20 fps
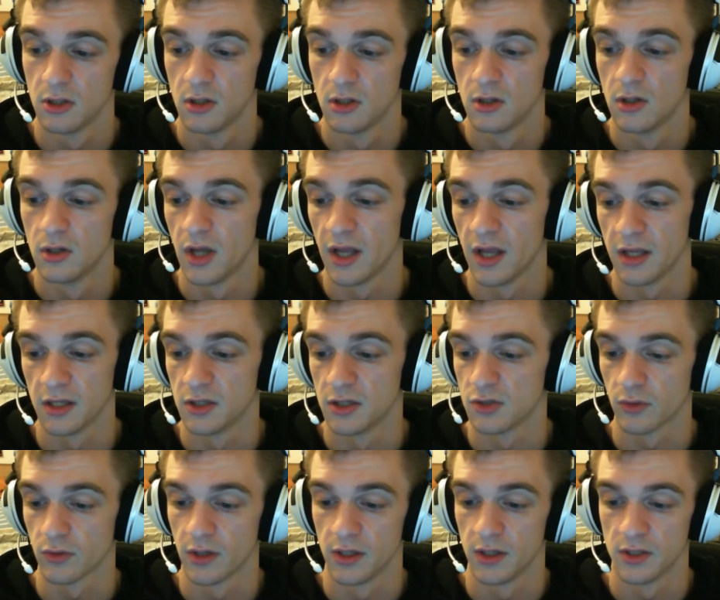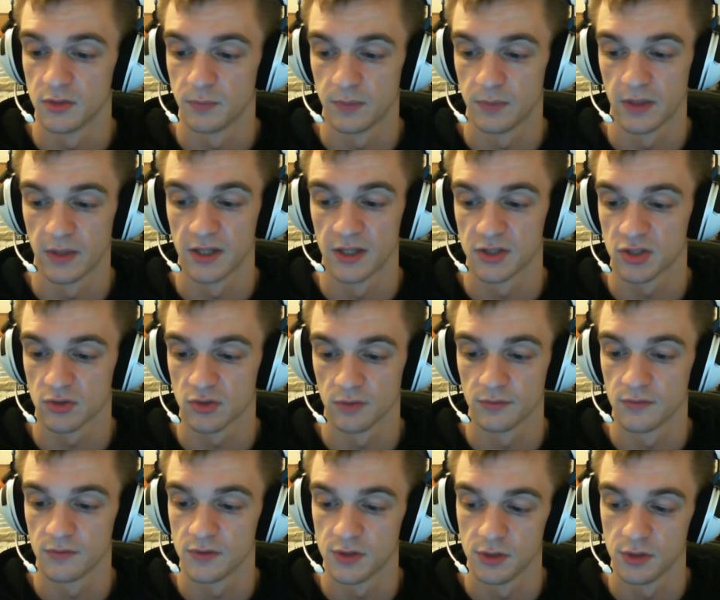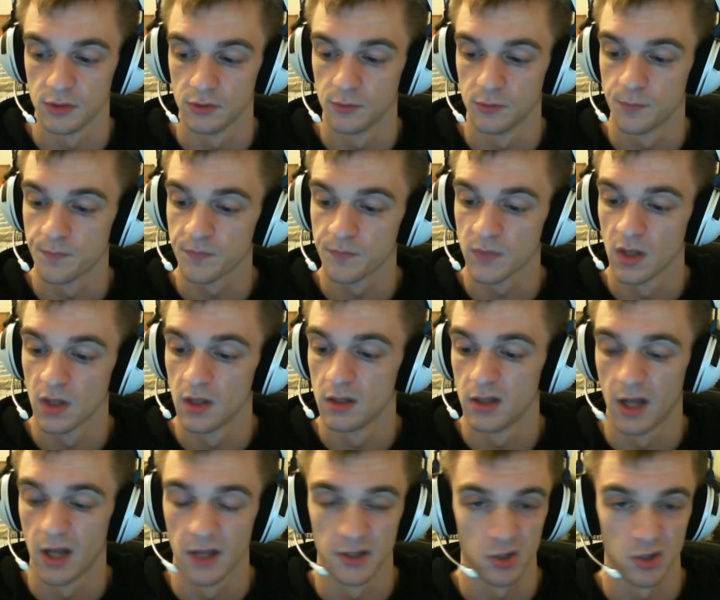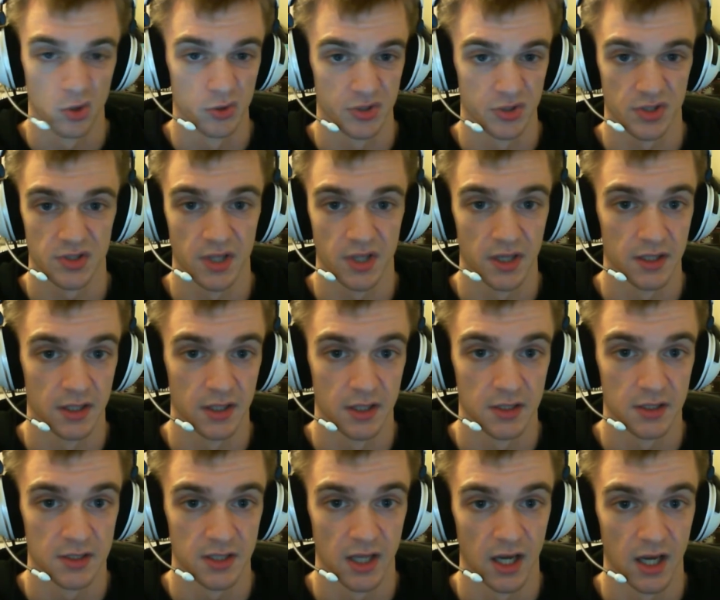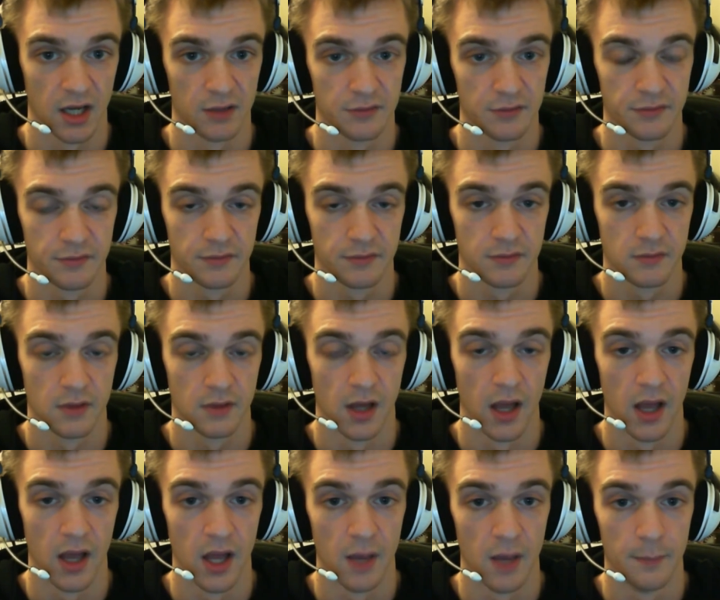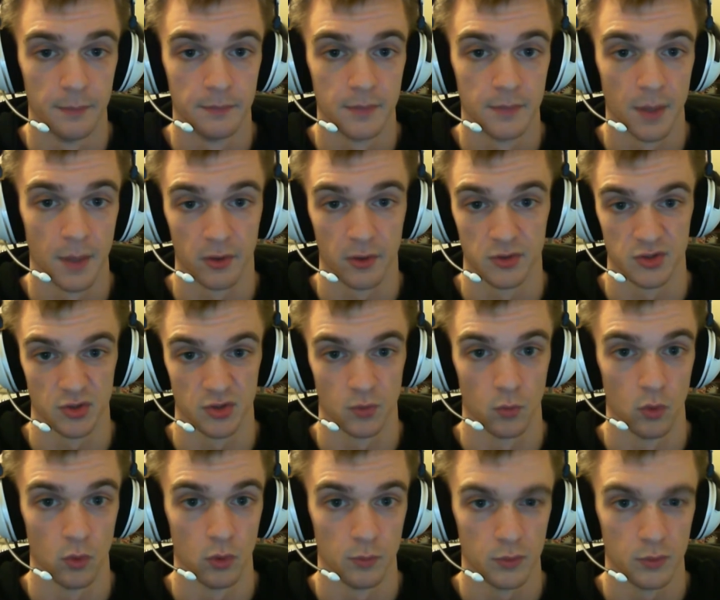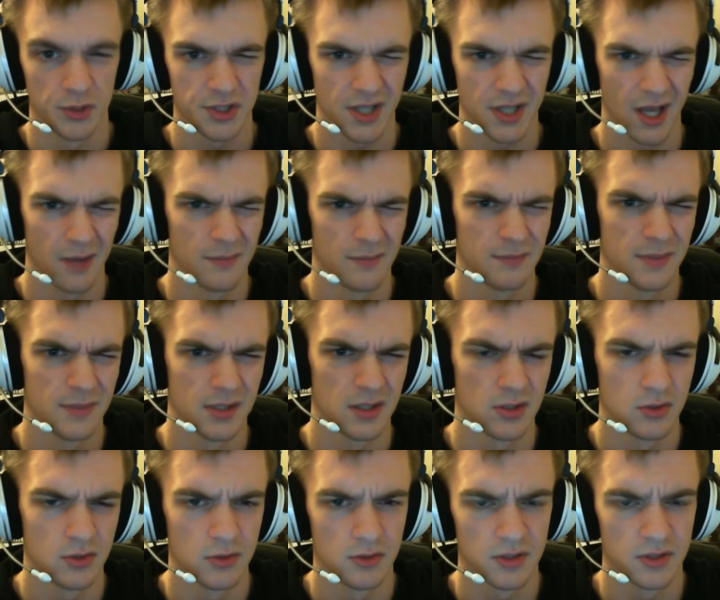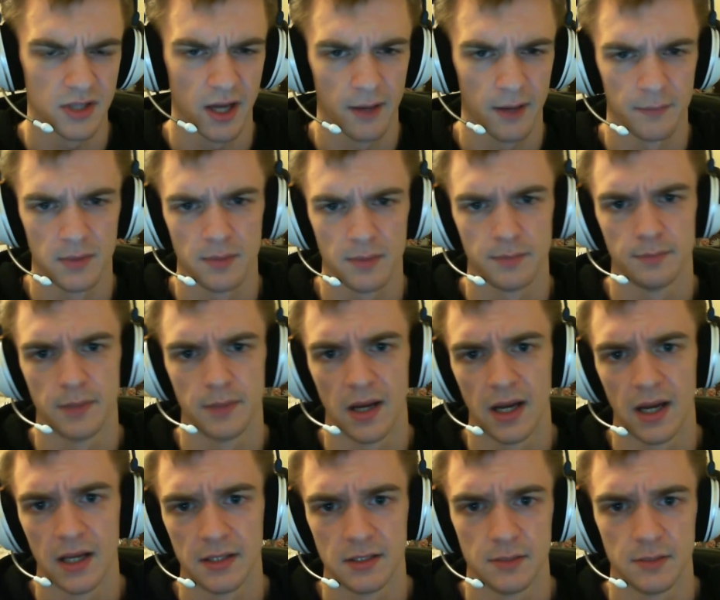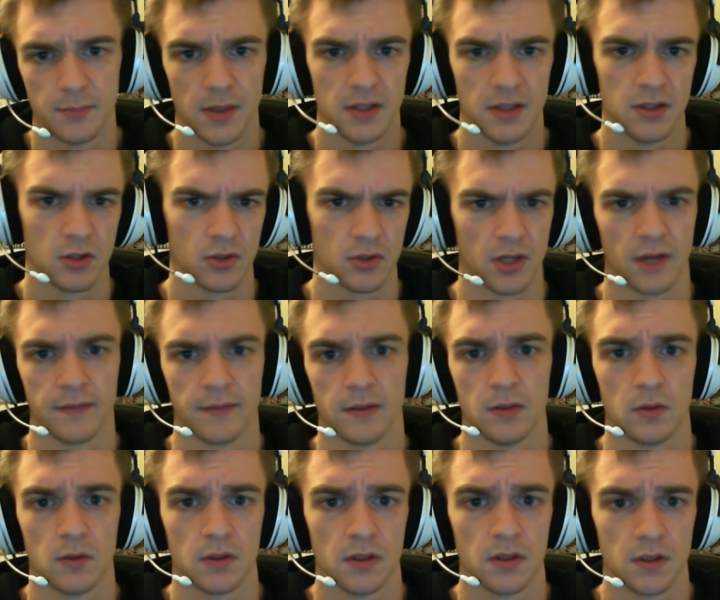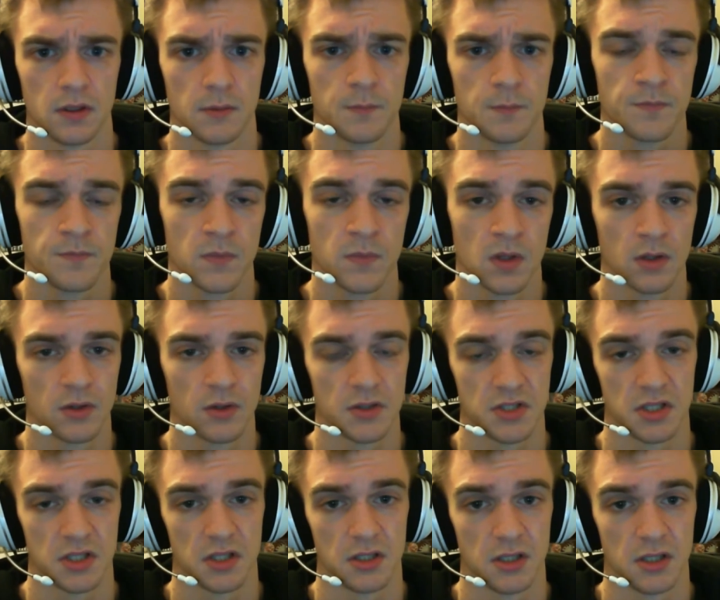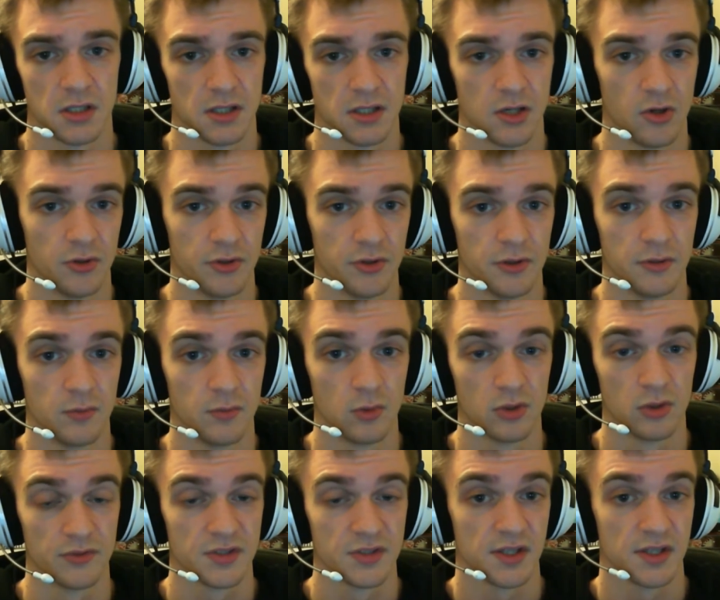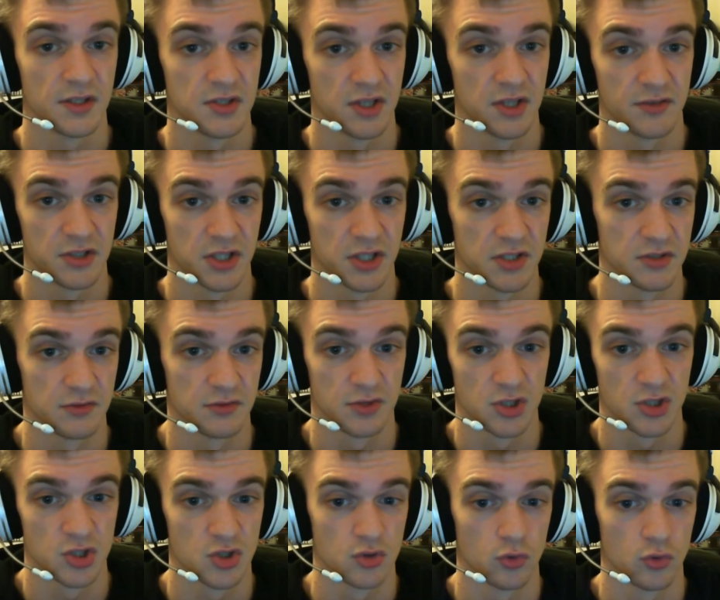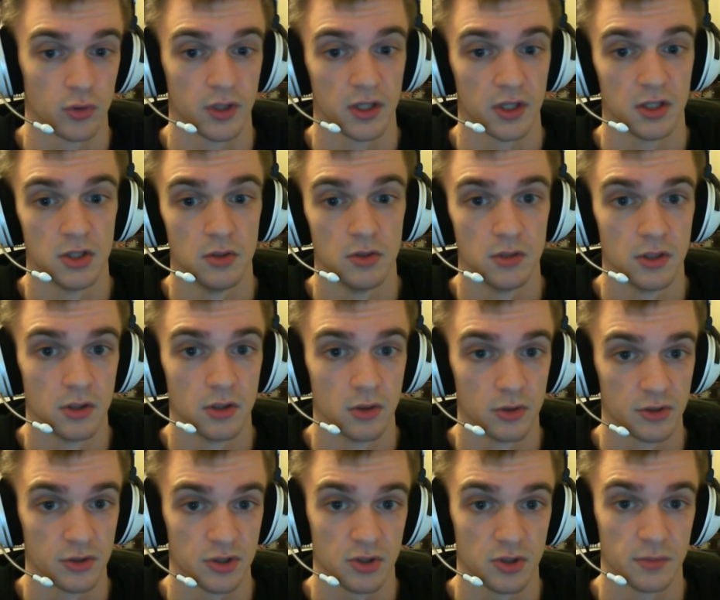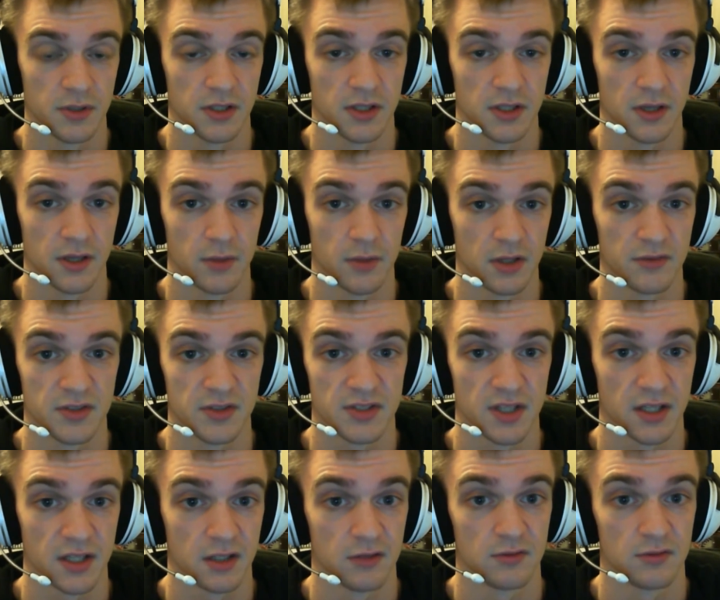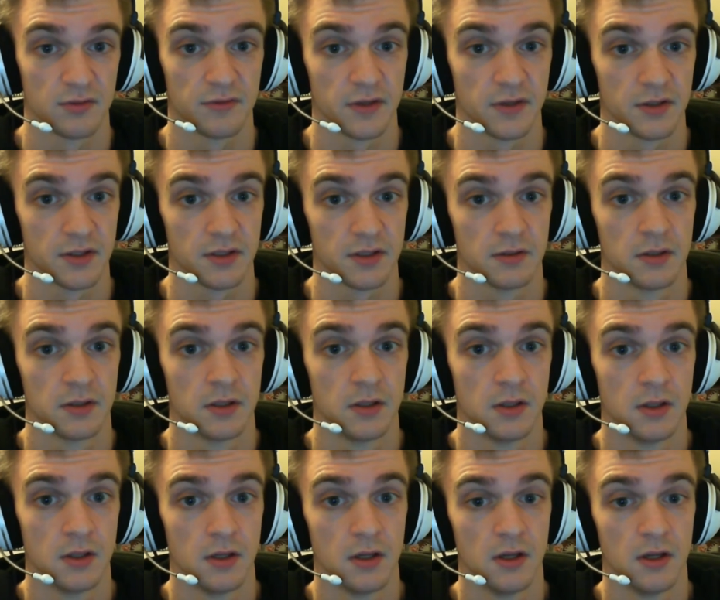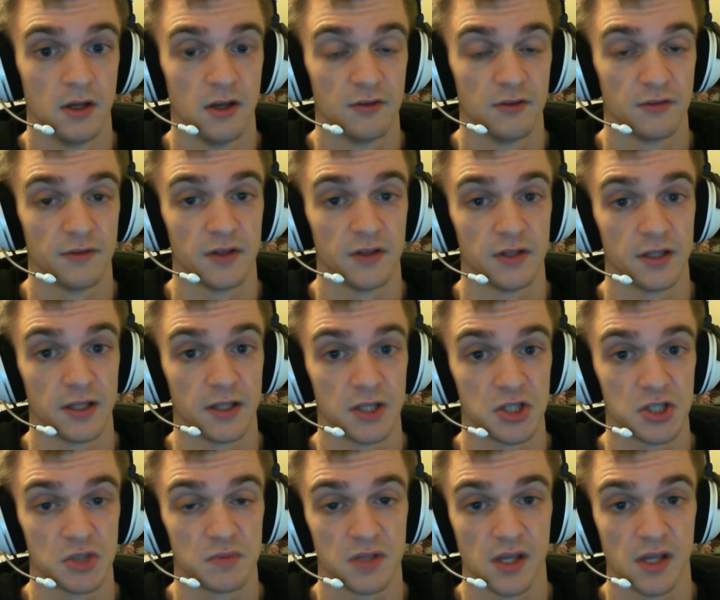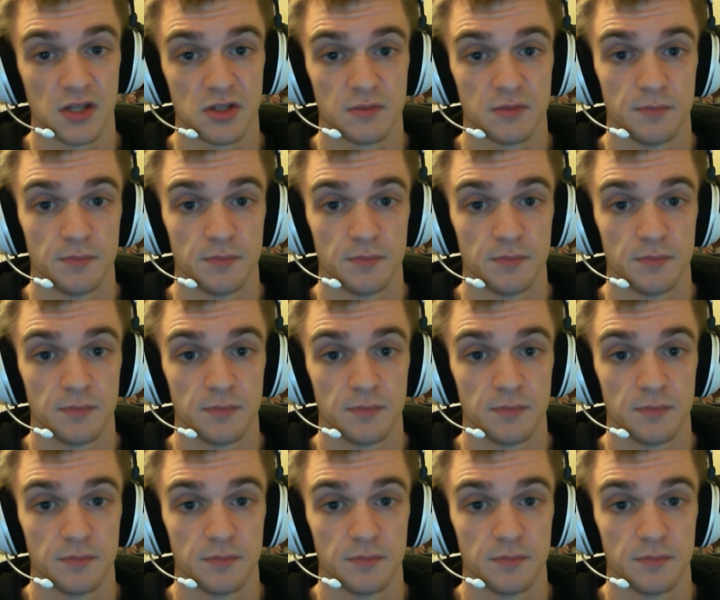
8-inch range, blast, strength 2, and they cause a psyker to have a Perils of the Warp, which can be good, can be bad, depending on how you look at it. Because on a roll of a 6, you have a chance of destroying a unit, or just completely get rid of a psyker to fail their leadership test,